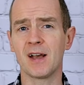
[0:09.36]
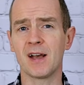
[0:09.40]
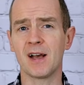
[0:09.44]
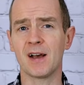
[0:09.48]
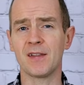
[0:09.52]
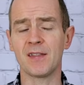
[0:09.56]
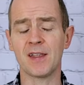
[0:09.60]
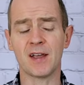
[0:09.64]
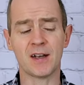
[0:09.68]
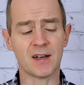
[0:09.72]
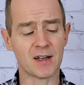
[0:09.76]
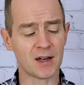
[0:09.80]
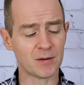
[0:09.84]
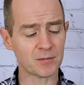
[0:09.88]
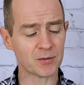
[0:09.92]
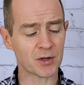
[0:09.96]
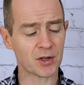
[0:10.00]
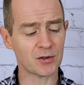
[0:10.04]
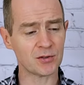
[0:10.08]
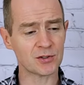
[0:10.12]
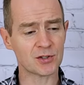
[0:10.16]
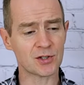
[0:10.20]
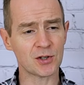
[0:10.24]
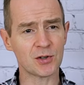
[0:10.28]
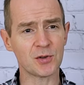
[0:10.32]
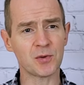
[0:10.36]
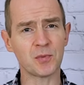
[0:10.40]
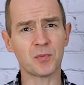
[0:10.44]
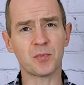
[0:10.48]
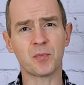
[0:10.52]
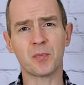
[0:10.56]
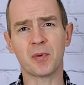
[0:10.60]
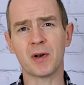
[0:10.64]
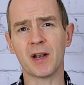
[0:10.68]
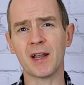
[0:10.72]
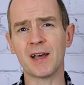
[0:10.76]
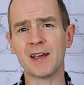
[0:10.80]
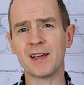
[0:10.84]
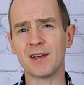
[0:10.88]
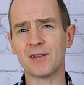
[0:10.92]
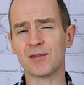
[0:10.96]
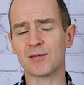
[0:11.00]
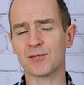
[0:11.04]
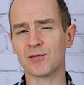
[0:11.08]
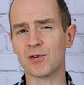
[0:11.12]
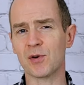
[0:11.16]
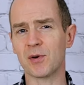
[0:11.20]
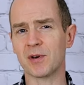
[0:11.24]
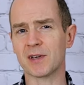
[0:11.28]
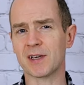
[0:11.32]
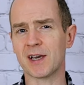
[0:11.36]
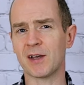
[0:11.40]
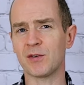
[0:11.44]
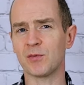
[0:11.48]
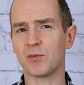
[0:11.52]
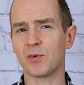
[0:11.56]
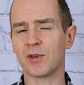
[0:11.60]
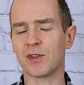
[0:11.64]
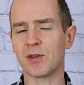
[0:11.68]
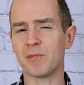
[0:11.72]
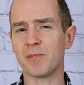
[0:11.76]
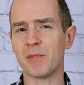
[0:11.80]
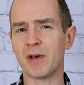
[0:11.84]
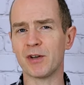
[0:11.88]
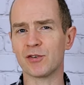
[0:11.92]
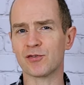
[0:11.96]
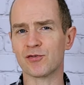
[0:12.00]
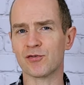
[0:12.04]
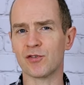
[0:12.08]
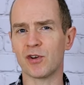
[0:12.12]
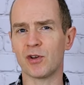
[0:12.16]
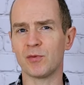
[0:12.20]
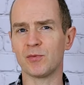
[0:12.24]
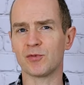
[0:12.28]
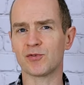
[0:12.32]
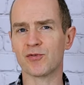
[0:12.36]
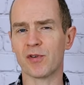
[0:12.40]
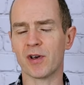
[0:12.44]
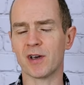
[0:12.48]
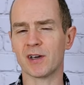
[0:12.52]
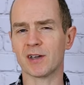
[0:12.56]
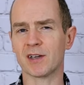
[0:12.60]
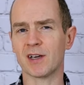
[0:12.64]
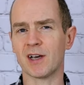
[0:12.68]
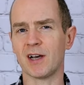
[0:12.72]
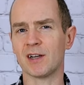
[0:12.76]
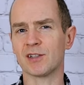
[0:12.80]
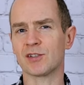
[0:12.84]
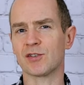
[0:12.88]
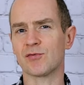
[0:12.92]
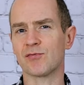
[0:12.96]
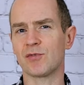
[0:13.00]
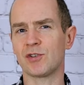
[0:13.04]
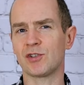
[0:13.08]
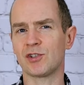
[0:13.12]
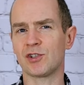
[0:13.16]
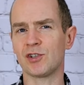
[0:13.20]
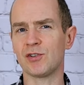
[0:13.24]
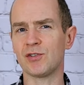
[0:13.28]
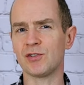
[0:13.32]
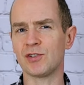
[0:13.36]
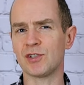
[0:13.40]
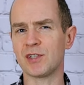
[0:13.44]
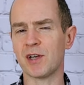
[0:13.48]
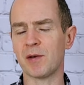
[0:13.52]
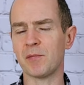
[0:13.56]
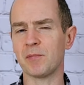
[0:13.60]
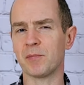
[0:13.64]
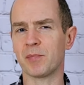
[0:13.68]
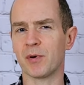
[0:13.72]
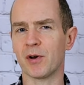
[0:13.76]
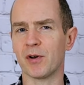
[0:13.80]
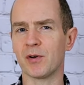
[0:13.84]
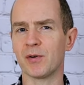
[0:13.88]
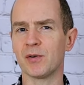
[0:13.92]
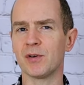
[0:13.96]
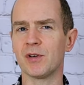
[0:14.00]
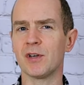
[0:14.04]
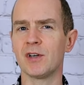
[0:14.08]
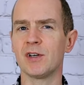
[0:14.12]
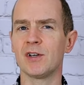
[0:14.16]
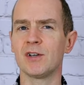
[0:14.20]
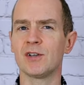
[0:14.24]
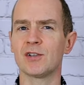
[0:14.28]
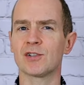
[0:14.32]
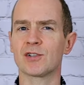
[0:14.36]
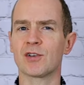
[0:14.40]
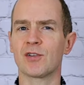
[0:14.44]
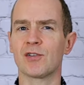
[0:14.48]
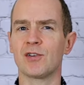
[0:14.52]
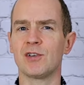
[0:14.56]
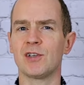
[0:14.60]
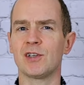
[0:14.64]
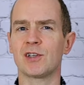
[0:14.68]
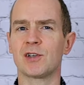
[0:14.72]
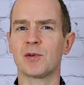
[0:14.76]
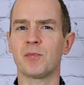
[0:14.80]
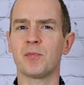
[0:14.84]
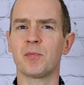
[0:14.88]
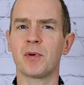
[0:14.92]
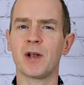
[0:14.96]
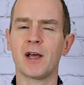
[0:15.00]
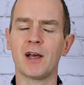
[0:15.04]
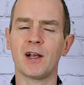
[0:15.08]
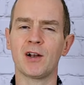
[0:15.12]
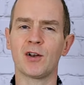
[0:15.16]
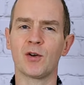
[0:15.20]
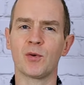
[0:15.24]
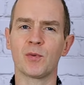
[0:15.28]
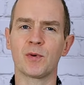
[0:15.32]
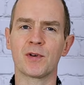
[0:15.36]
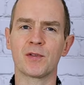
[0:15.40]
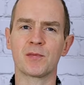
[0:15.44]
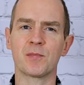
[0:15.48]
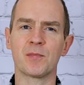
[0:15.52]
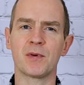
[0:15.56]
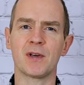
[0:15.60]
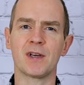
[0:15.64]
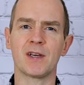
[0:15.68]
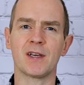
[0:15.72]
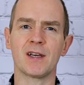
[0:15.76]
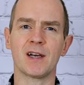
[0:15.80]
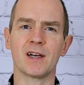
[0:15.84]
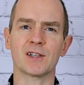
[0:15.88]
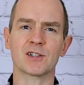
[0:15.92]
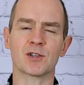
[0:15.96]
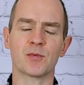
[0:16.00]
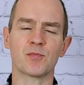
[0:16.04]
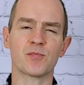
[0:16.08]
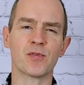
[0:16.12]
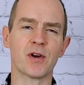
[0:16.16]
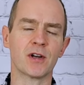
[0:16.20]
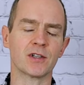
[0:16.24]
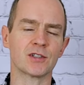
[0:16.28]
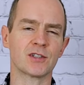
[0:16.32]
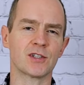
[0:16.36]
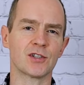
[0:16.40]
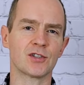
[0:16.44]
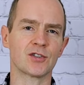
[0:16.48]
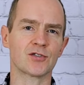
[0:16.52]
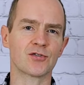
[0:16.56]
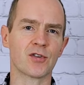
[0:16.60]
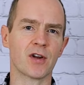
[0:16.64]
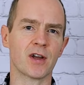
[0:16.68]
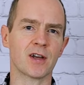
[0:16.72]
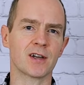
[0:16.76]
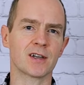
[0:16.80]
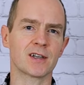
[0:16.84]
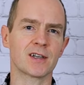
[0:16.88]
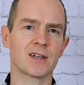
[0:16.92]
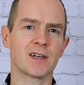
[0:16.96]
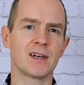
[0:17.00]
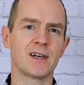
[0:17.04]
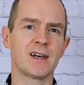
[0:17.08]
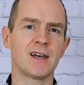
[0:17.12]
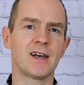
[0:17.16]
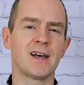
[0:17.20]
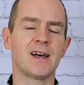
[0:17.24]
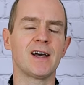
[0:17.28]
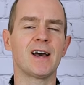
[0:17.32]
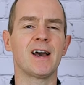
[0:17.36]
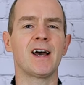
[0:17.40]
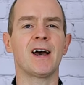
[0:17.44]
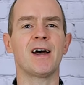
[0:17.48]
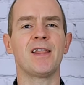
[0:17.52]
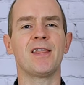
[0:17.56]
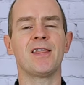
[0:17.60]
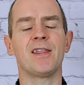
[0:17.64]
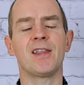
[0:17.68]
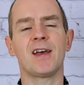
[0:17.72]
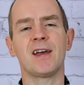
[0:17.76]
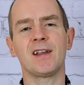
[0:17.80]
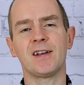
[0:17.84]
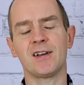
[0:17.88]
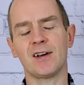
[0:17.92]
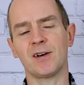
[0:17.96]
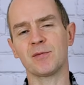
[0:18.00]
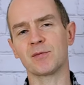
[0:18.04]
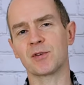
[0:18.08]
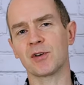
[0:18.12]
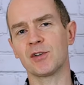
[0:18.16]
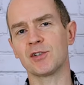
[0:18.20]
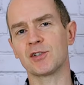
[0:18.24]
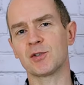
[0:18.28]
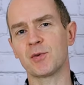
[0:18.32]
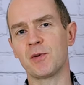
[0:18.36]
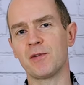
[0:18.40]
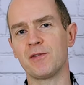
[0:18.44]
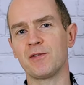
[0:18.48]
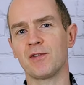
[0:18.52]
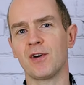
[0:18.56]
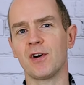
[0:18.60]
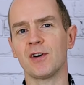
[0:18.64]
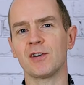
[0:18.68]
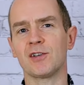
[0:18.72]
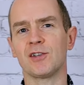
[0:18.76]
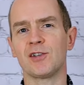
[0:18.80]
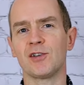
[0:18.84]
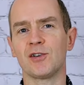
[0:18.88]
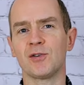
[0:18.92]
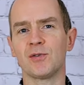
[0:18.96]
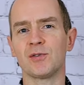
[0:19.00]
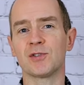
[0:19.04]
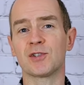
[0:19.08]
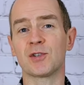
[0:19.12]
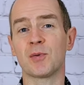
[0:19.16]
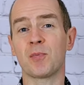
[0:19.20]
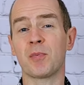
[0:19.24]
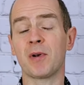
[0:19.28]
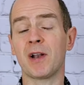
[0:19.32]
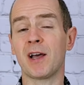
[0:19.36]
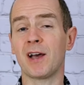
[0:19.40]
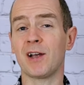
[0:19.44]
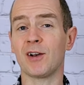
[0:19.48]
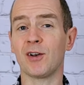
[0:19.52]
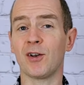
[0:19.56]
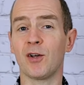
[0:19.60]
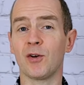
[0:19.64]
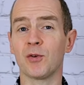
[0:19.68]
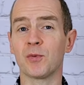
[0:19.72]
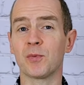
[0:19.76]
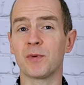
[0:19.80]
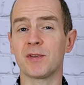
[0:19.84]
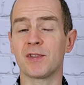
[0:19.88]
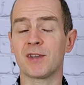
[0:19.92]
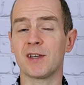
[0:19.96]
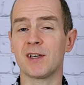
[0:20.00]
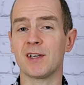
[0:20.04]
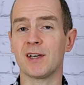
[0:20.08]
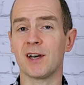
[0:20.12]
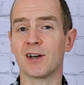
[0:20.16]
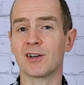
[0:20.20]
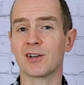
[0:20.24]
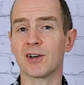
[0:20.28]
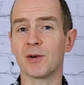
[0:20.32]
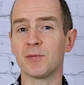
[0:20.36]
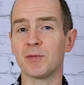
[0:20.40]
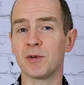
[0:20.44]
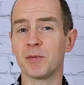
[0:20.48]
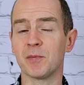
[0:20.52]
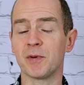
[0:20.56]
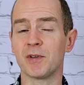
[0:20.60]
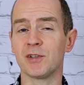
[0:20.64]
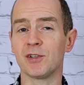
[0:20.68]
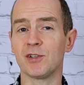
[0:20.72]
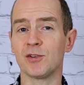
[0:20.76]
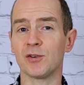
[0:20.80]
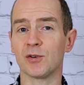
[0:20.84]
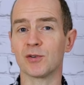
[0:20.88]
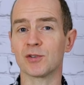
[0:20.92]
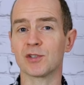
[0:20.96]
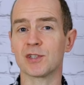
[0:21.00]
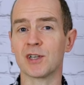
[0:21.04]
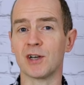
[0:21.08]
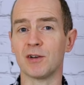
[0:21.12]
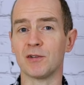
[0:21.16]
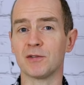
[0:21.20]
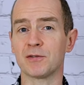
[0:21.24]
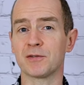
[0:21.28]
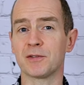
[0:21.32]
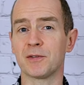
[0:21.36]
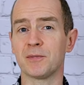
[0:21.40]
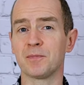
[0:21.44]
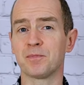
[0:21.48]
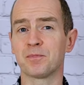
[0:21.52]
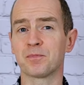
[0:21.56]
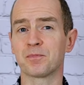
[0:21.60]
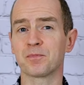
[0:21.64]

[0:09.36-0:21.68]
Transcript: and then I'm going to play it through again with a metronome track at a reduced tempo so that you can play along with me as a practice track, and then I'm going to invite you to play along with the accompaniment yourself.